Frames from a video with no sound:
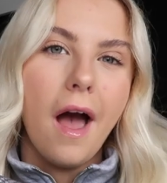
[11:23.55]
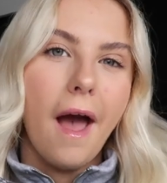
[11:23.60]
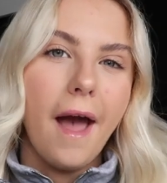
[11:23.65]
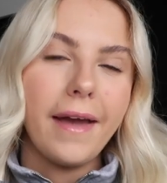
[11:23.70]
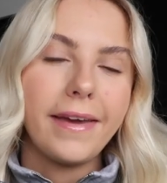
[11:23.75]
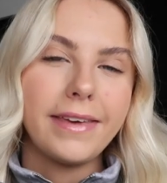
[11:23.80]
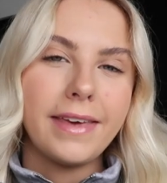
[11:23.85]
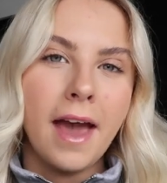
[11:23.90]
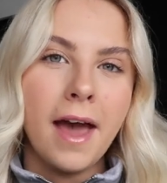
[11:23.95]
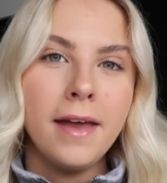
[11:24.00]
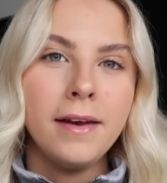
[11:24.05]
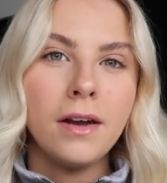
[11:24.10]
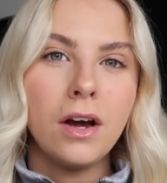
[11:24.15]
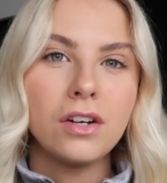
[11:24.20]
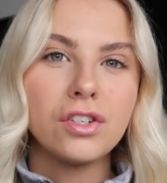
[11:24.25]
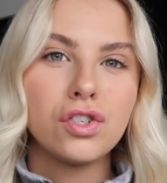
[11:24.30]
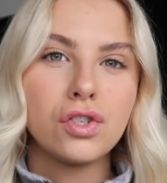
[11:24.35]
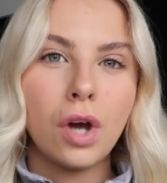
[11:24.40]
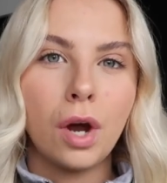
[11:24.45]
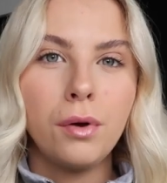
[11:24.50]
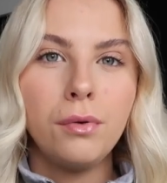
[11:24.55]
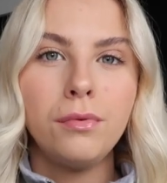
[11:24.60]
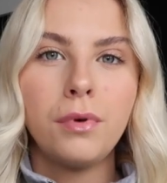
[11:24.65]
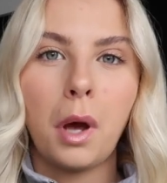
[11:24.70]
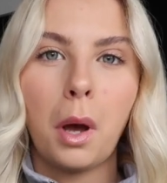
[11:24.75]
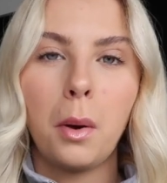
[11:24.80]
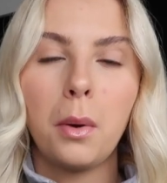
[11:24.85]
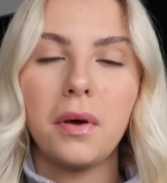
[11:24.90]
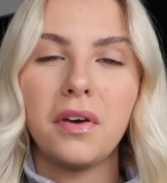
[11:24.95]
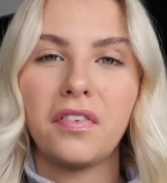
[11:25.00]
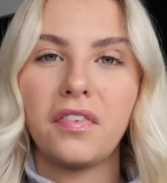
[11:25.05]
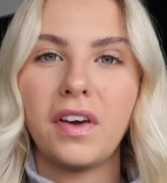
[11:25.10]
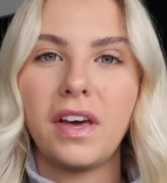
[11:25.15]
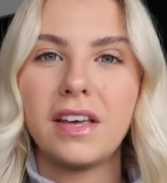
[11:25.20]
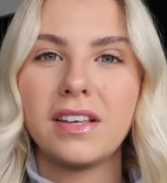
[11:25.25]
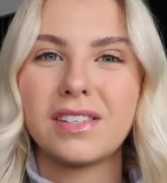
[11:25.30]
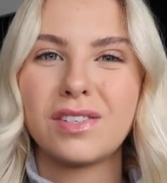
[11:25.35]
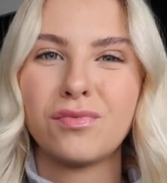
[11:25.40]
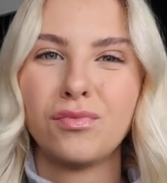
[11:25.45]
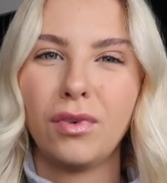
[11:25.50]
Again, I don't know if
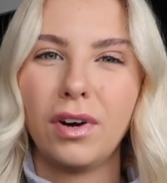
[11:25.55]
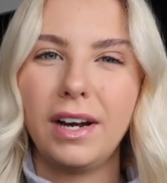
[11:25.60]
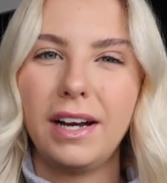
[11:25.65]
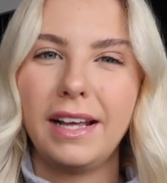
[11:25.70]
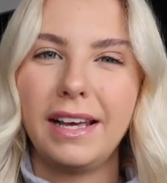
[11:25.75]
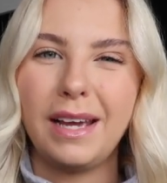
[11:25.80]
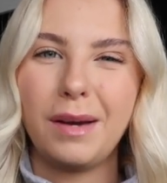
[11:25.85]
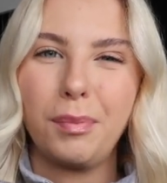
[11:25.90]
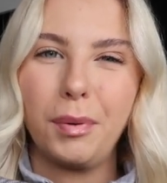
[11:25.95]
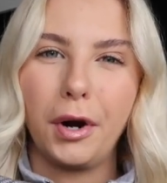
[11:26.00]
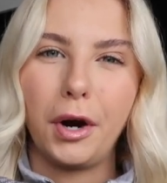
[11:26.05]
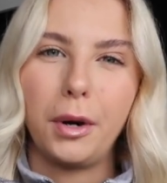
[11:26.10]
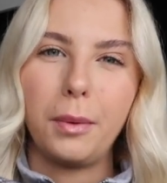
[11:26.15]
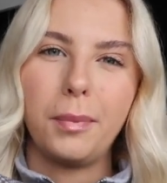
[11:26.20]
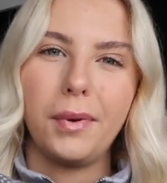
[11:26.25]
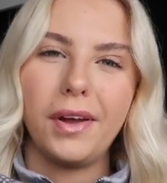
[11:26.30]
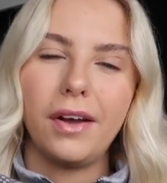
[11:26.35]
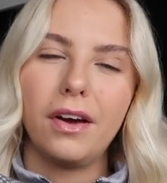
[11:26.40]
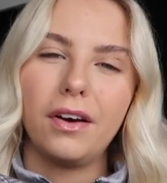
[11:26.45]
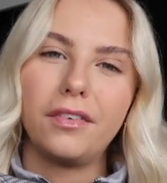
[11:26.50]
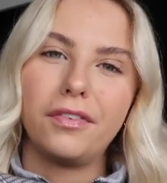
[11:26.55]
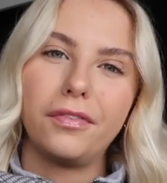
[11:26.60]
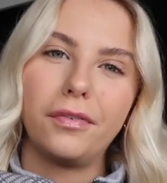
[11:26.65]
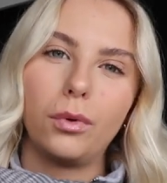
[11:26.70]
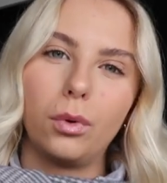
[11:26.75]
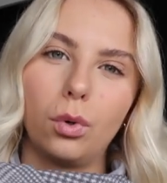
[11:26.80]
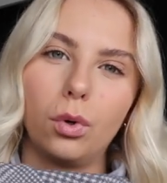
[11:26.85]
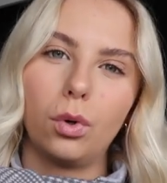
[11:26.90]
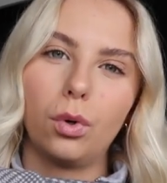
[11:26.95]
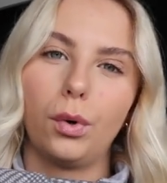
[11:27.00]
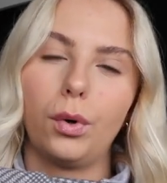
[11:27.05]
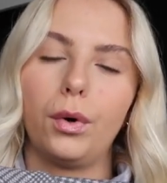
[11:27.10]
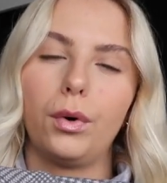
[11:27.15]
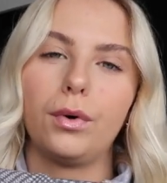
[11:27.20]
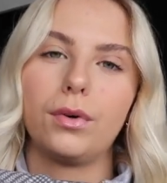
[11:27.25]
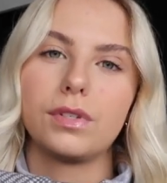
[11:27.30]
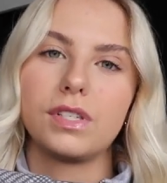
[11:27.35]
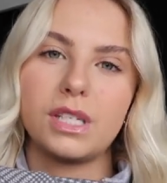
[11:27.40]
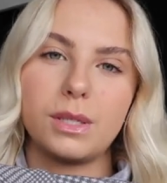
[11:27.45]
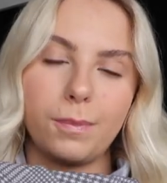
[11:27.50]
it's really appropriate
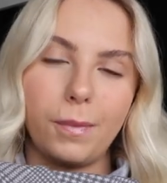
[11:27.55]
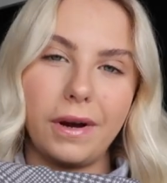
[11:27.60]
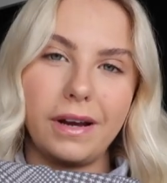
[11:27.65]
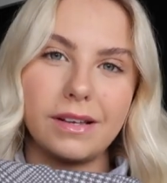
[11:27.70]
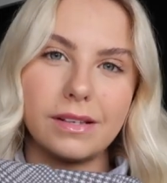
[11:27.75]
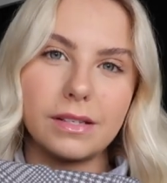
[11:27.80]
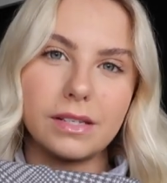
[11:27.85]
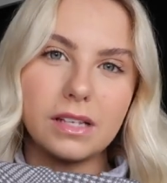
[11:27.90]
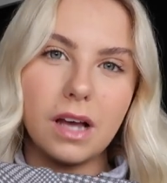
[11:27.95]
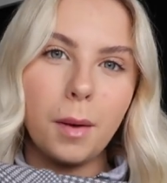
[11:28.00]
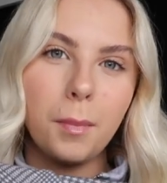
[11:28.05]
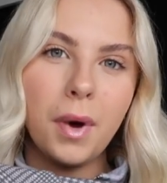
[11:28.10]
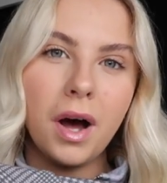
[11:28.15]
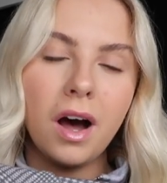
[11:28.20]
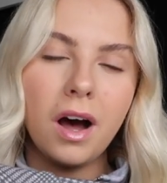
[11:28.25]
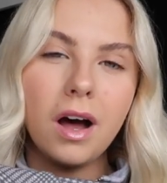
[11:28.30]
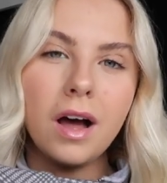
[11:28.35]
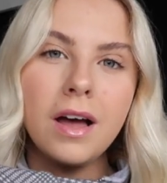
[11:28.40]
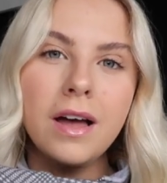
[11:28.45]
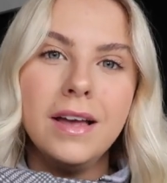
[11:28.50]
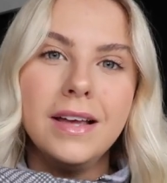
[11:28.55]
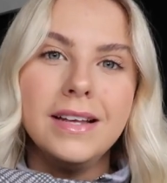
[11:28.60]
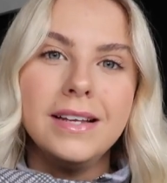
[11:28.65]
for spring summer.